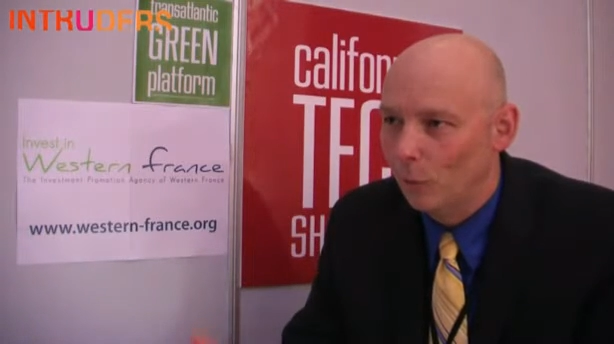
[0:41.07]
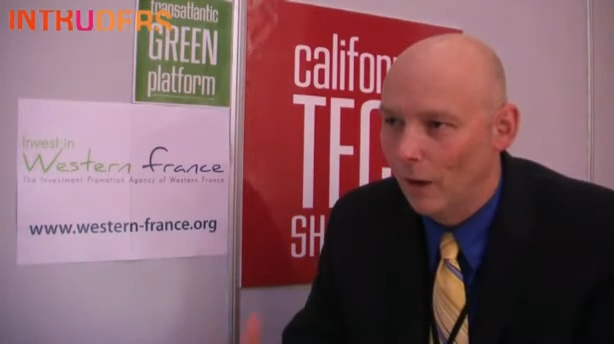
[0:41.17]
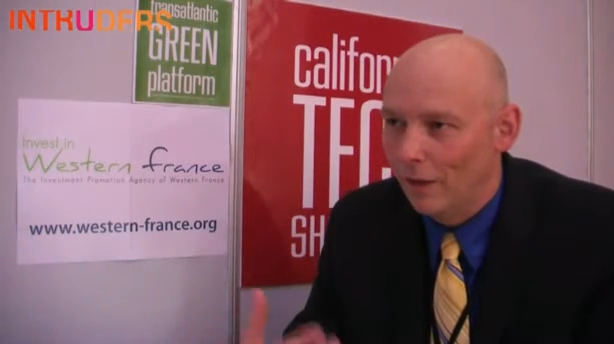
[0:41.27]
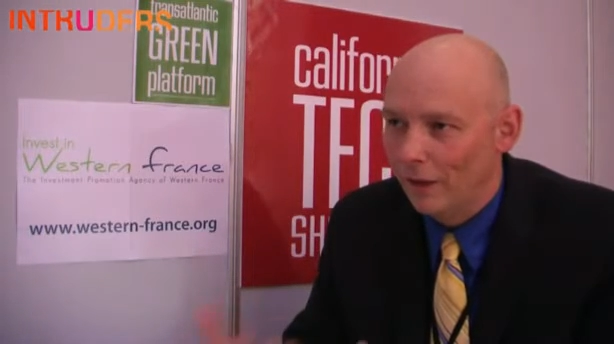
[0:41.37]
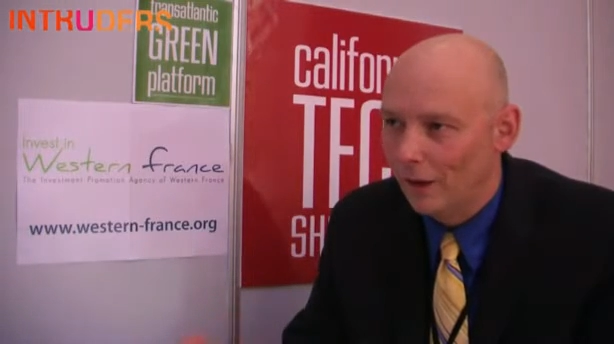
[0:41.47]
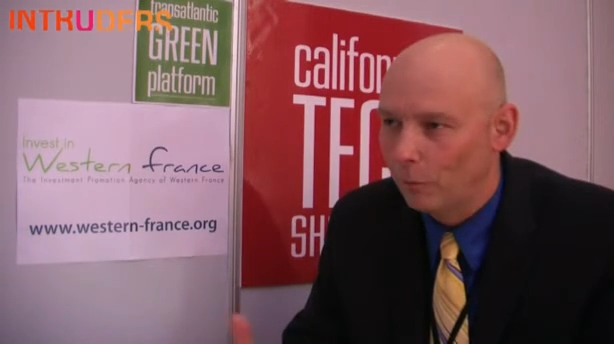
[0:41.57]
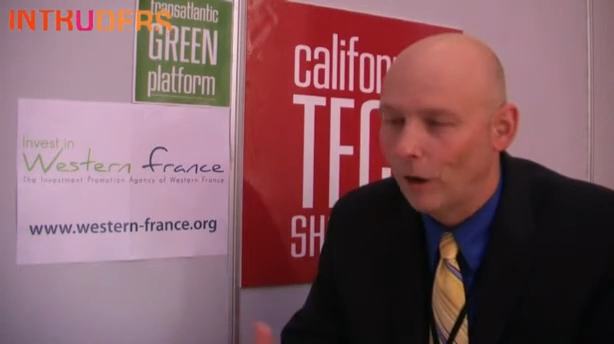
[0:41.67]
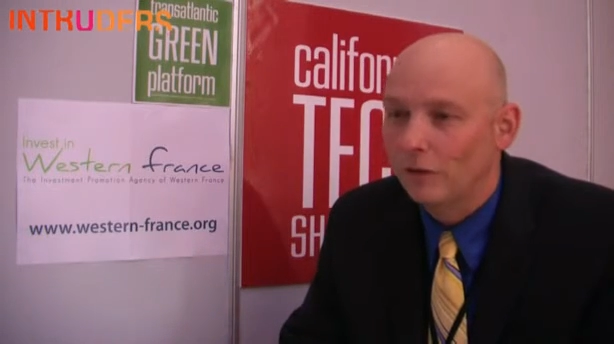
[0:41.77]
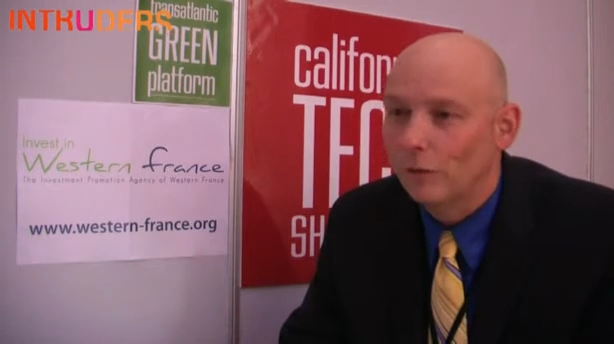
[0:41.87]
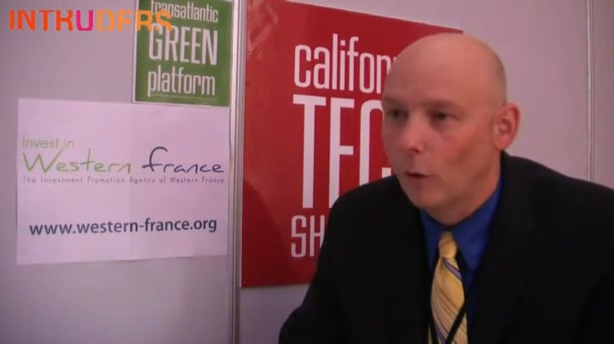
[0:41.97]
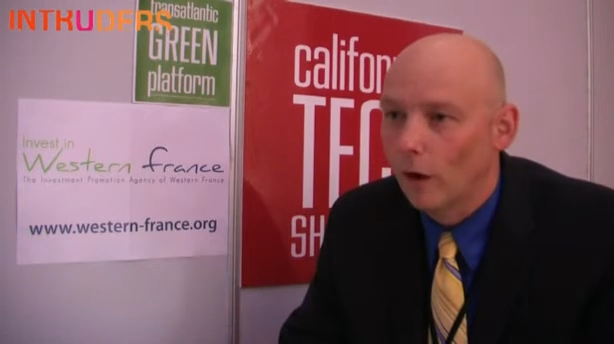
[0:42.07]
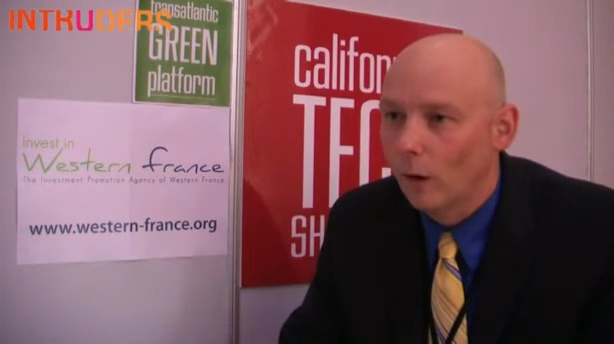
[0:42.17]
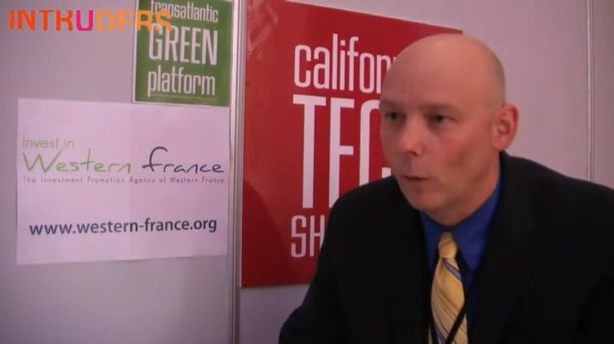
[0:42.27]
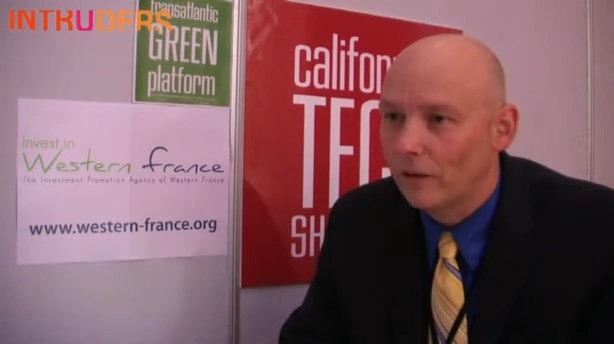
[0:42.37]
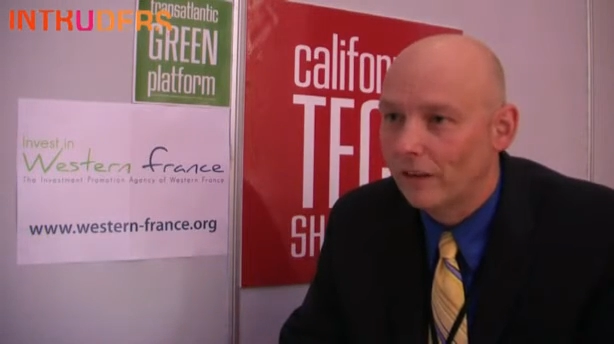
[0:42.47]
when the price of
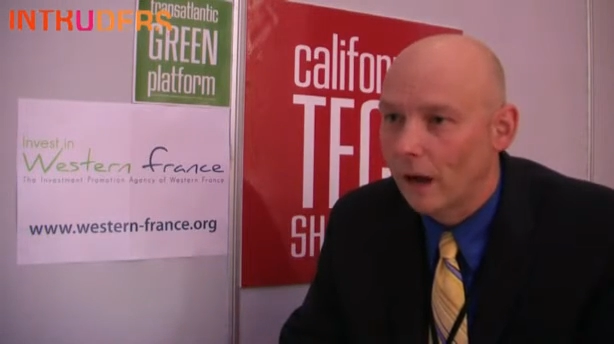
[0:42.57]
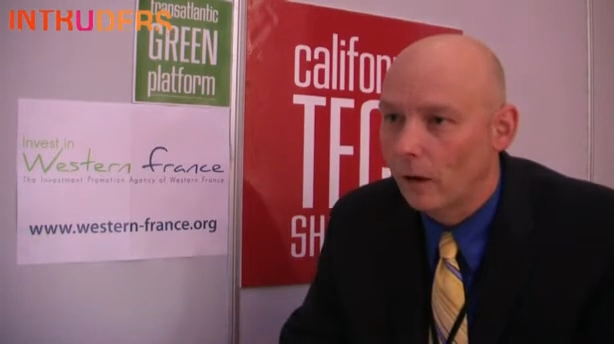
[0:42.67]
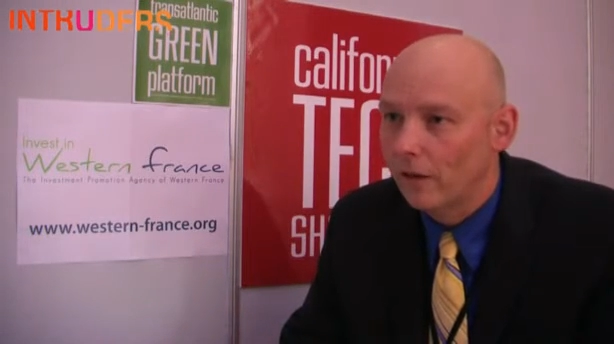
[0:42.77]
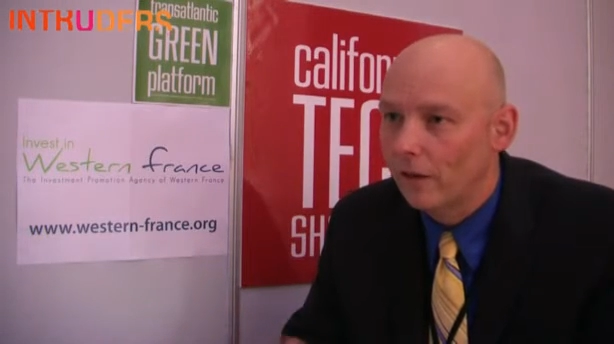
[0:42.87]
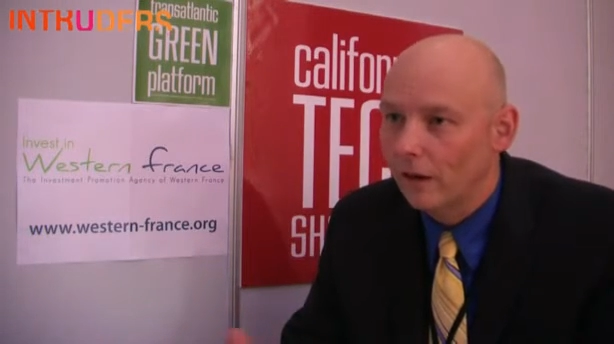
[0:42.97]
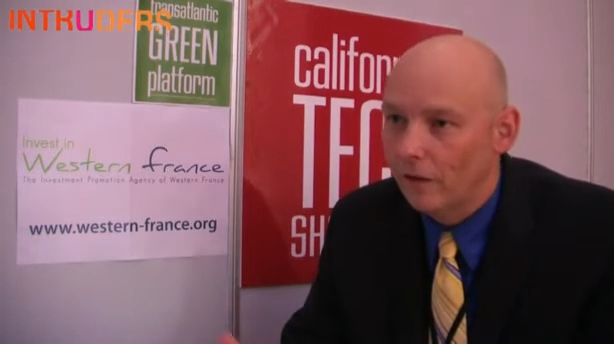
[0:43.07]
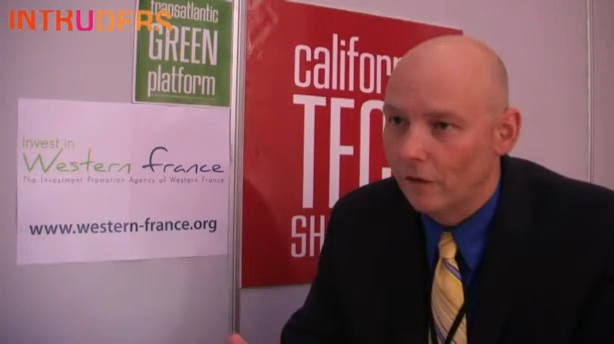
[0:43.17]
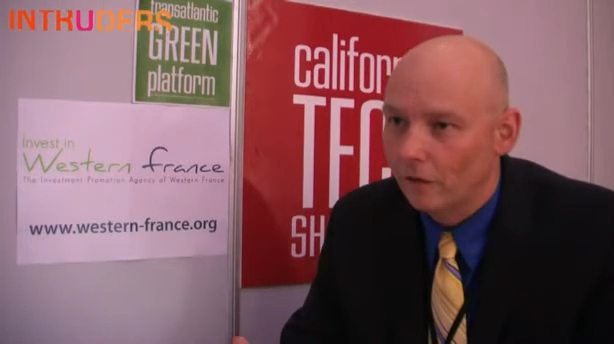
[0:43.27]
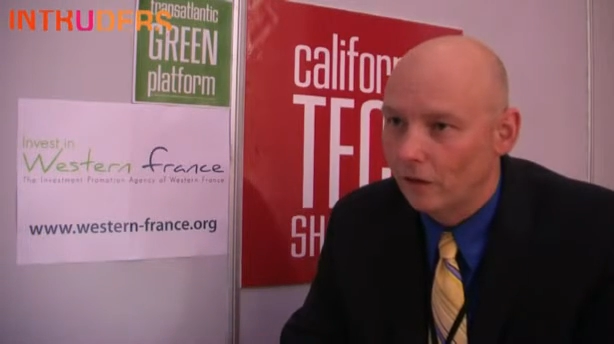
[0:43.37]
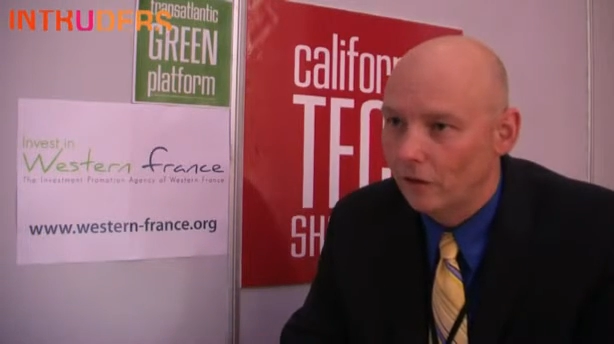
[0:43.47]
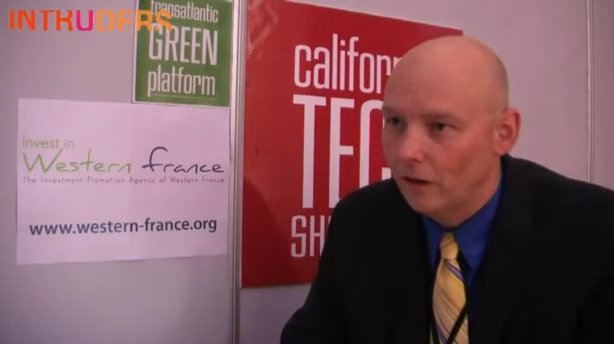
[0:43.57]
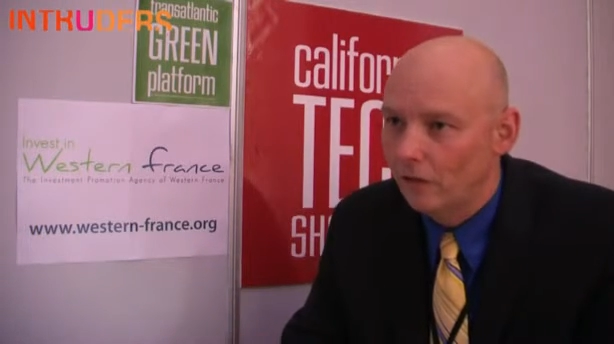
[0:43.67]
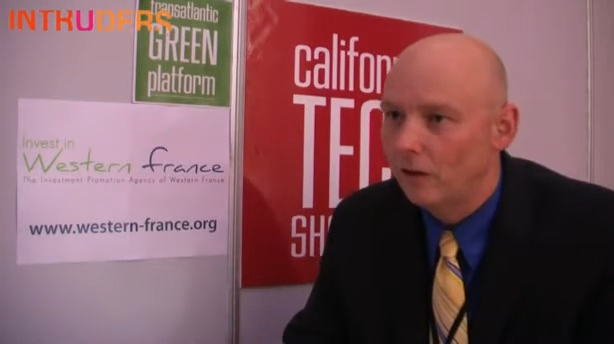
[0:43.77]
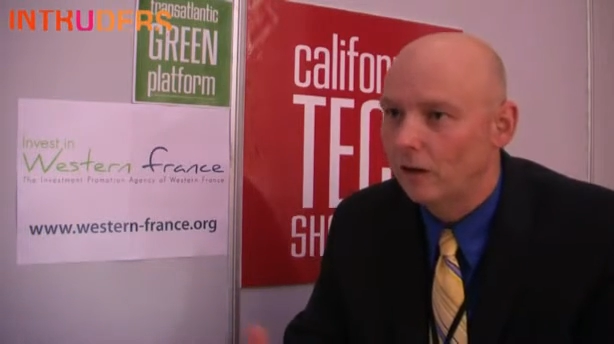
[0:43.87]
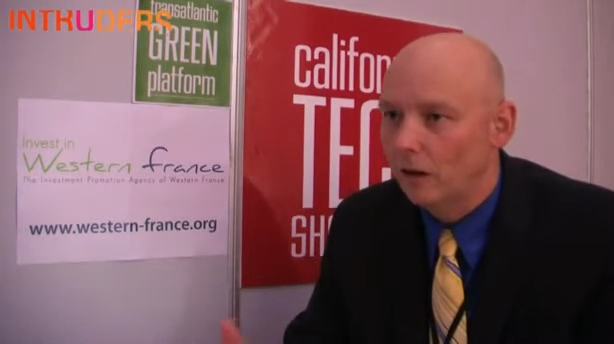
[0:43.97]
oil went down in the in the
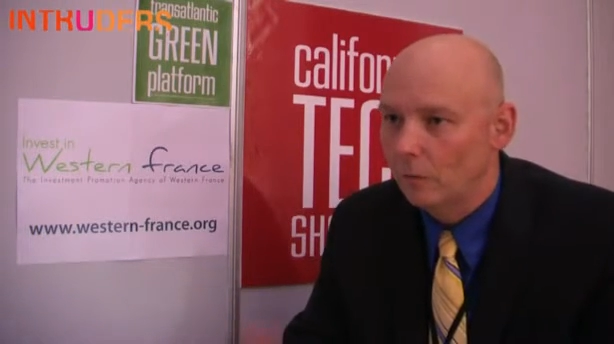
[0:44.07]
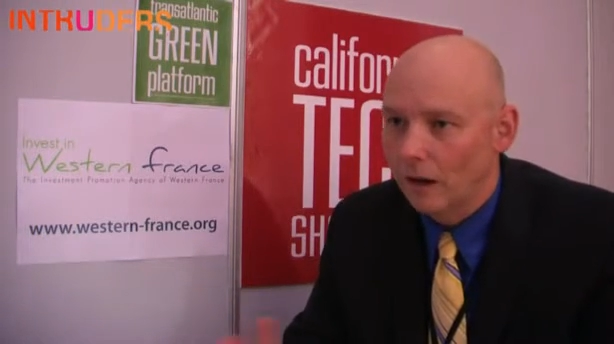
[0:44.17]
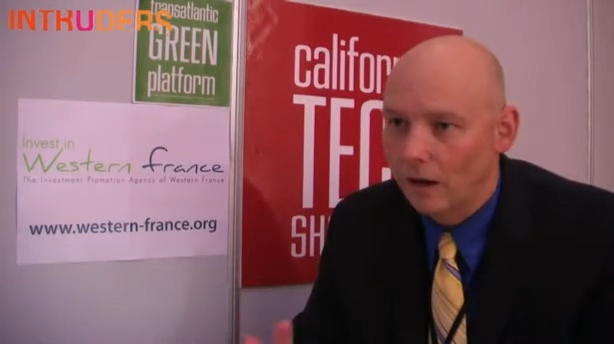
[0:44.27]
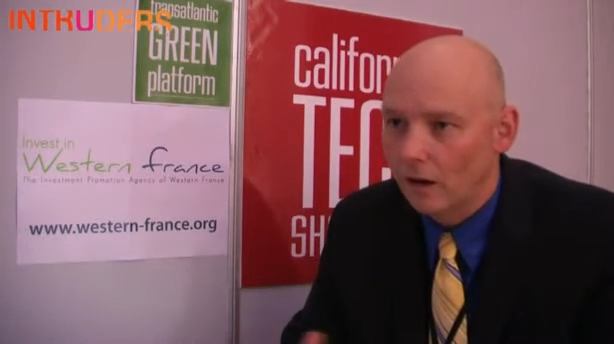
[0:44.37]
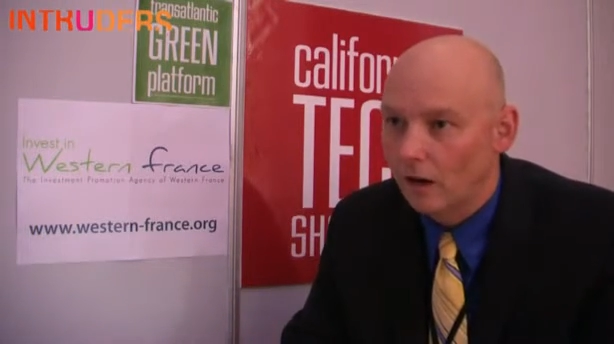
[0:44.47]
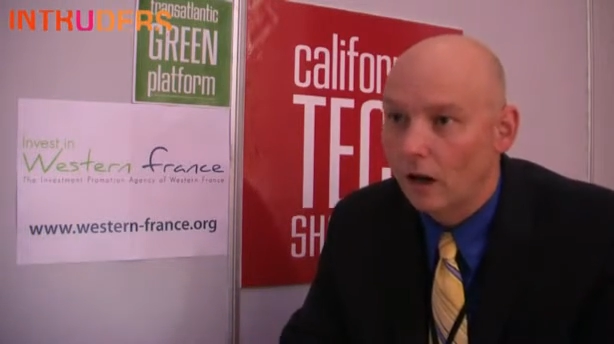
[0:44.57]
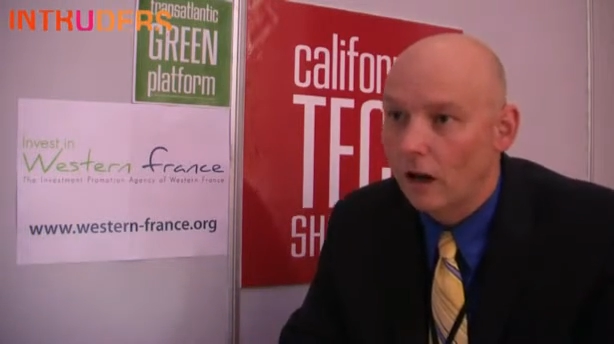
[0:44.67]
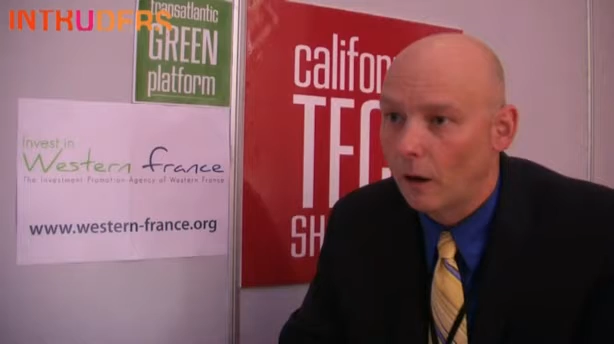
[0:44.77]
sixties, it, it made it